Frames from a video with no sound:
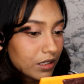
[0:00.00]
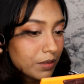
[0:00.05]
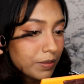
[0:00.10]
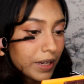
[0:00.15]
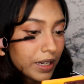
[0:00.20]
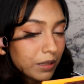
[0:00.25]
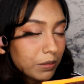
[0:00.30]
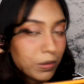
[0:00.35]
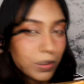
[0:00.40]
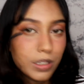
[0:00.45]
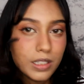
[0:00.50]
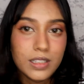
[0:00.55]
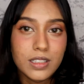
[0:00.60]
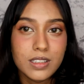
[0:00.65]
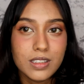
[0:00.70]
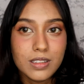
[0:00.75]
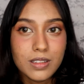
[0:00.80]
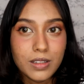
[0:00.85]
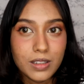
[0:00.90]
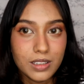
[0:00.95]
bad boy
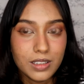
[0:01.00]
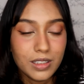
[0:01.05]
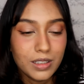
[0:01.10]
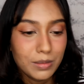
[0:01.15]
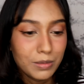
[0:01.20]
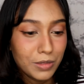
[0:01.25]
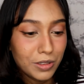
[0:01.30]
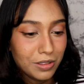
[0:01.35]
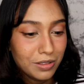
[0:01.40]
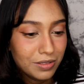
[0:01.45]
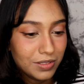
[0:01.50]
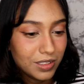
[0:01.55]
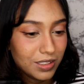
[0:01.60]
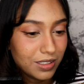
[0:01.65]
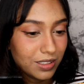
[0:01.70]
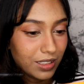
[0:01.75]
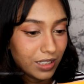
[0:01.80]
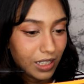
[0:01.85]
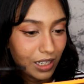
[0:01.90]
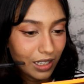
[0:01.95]
does not come off.
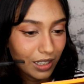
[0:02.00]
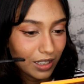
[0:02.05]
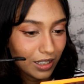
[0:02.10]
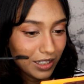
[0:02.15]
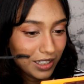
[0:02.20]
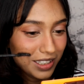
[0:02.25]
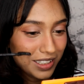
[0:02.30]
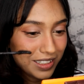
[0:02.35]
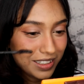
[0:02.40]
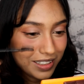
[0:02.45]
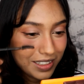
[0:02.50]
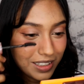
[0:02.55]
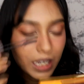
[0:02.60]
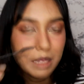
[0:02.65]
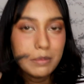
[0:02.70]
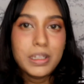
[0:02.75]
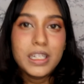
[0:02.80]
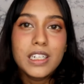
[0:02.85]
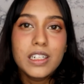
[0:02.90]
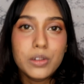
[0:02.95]
It's really hard.
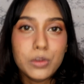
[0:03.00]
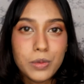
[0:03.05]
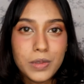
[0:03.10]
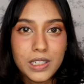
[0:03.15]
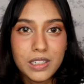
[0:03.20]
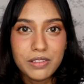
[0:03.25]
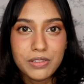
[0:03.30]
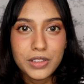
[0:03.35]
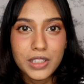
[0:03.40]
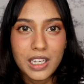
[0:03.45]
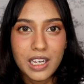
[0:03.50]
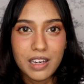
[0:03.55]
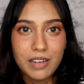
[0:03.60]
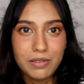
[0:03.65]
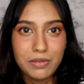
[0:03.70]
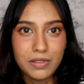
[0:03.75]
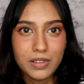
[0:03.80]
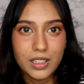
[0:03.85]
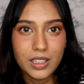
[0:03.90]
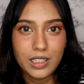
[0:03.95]
I mean, it will if you
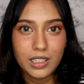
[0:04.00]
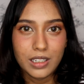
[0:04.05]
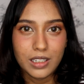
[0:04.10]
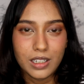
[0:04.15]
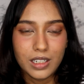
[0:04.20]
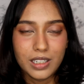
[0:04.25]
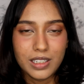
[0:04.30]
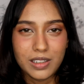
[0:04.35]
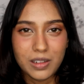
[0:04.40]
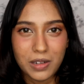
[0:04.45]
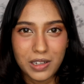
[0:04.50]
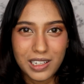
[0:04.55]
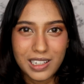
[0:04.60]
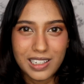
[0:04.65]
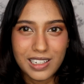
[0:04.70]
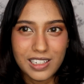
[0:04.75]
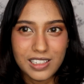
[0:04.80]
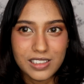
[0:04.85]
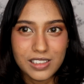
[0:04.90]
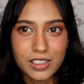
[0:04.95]
have an oil
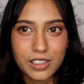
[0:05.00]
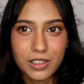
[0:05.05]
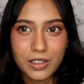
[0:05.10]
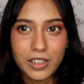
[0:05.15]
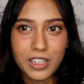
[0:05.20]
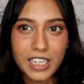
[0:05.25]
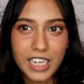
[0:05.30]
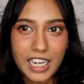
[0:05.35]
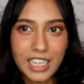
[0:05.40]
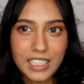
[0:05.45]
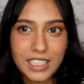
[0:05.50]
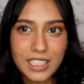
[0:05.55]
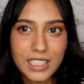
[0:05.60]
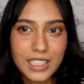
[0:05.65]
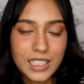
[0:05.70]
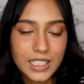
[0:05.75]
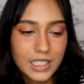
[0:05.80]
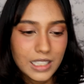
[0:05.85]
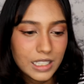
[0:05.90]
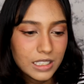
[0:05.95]
cleanser or
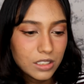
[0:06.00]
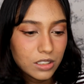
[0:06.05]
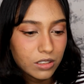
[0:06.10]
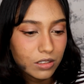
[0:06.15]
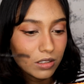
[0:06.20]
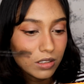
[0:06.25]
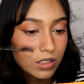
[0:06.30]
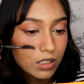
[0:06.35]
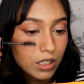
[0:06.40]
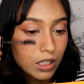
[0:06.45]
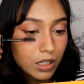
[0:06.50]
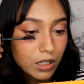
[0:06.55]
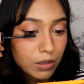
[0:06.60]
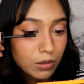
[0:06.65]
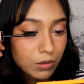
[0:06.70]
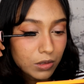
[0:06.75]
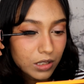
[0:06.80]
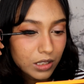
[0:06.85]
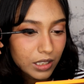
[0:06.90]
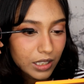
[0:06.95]
anything that, you know,
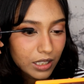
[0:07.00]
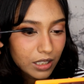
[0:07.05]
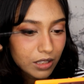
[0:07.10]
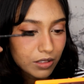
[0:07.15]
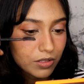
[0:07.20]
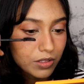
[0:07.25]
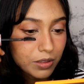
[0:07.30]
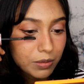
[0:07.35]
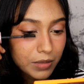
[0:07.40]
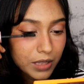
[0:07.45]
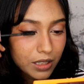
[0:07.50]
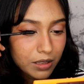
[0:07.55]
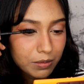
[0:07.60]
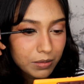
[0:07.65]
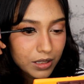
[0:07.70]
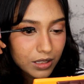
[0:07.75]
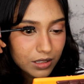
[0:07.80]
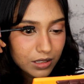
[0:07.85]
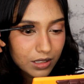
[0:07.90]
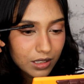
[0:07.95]
would take off the
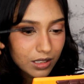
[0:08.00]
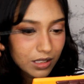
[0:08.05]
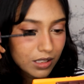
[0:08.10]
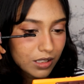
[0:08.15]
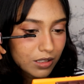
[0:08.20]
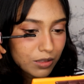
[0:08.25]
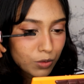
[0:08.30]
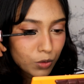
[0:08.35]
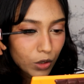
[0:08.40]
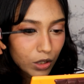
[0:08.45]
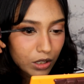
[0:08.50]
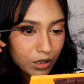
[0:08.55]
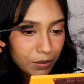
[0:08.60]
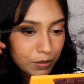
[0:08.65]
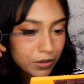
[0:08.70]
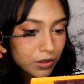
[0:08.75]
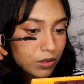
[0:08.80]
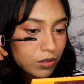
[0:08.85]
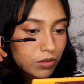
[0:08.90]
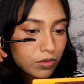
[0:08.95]
makeup, because this is
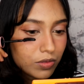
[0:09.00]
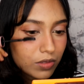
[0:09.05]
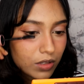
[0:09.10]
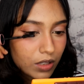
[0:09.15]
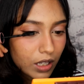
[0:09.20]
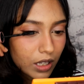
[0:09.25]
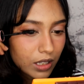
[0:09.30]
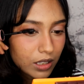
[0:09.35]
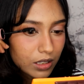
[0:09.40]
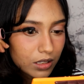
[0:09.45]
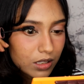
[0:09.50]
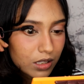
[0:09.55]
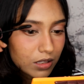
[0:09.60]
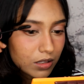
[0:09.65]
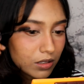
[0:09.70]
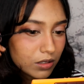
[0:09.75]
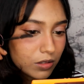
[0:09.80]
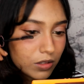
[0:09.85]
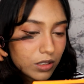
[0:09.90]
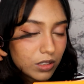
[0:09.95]
waterproof and it's
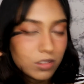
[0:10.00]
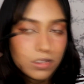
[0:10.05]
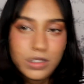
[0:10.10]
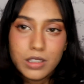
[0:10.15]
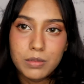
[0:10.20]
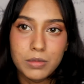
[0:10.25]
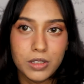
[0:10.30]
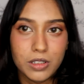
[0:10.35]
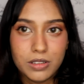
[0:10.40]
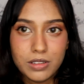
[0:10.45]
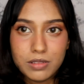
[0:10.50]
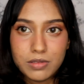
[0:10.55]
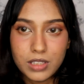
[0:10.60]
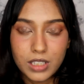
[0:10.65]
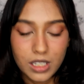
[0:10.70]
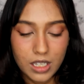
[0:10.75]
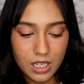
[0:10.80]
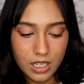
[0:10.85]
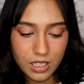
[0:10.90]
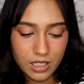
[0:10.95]
not going to come
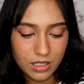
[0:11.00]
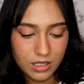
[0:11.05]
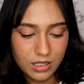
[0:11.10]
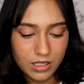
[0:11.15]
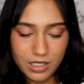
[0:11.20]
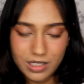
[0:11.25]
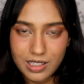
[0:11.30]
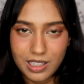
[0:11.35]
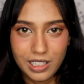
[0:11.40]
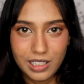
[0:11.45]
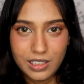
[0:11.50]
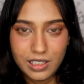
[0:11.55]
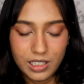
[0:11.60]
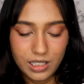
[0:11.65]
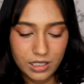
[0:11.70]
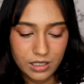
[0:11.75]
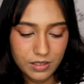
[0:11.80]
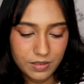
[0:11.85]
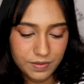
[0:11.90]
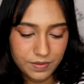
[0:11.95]
out just like
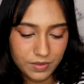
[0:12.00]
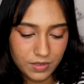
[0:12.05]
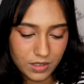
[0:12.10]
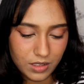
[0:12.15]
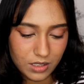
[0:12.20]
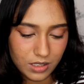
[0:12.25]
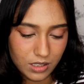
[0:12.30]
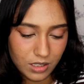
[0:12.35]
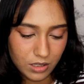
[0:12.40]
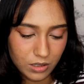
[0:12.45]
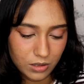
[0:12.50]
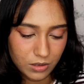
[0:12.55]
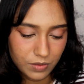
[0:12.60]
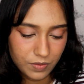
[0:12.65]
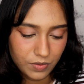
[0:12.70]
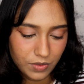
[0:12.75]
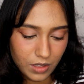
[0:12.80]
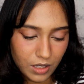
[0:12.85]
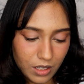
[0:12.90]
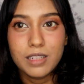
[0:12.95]
that.
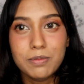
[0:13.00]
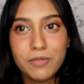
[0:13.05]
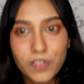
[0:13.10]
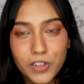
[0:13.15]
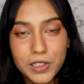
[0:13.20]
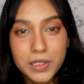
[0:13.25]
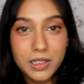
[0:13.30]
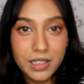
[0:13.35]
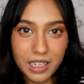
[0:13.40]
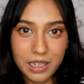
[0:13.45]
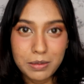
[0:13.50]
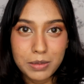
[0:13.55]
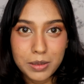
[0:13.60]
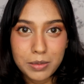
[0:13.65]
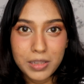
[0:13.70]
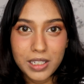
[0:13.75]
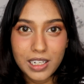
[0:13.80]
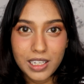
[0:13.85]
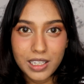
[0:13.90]
So for a crybaby